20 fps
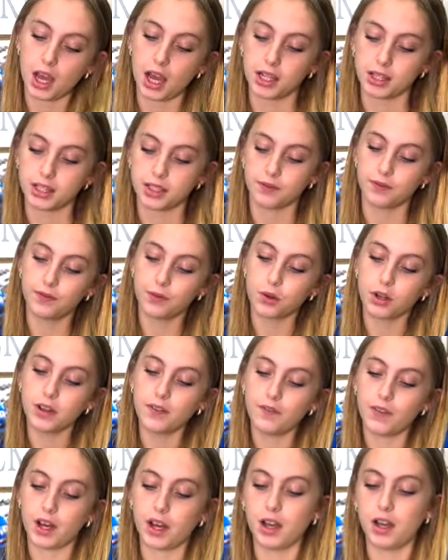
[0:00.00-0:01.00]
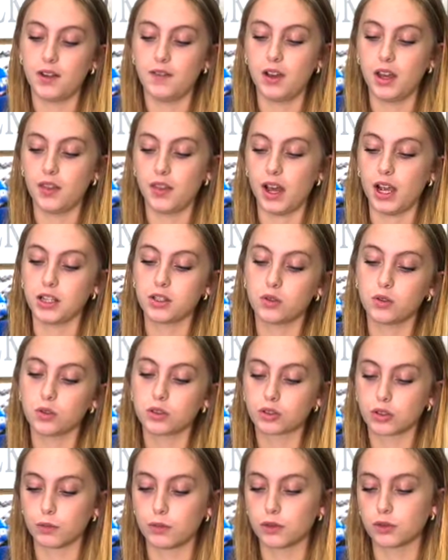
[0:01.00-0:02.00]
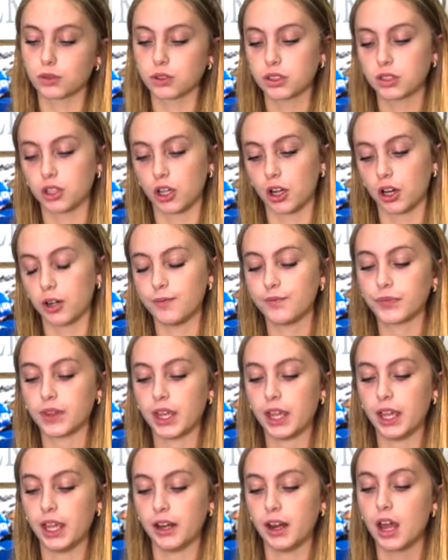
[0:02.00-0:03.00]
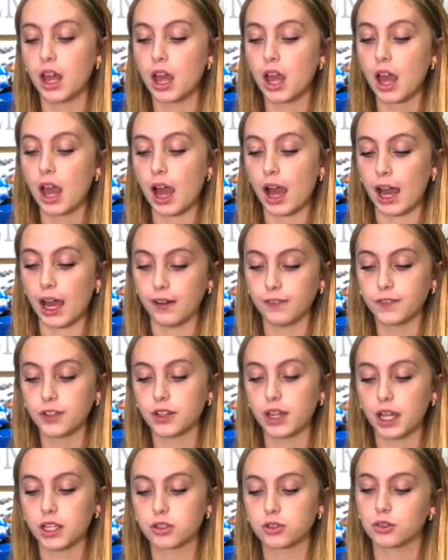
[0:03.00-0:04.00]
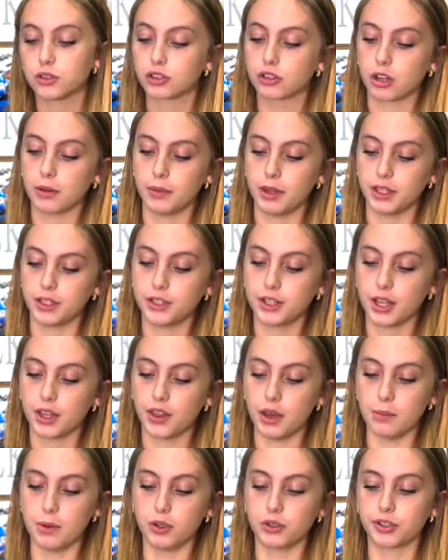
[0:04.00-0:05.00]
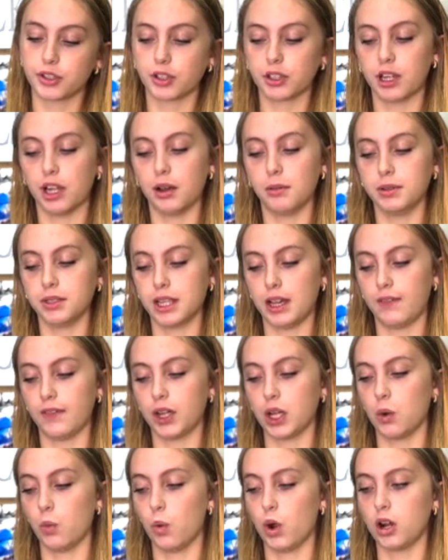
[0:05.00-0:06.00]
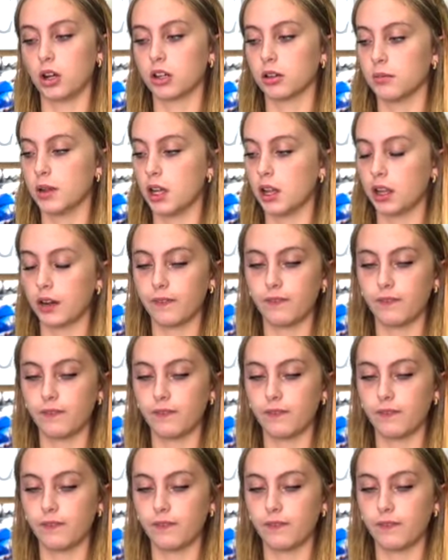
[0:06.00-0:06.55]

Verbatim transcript: At 7.45, the high school scrimmage will start, and after the high school scrimmage, the Booster Club is having a watermelon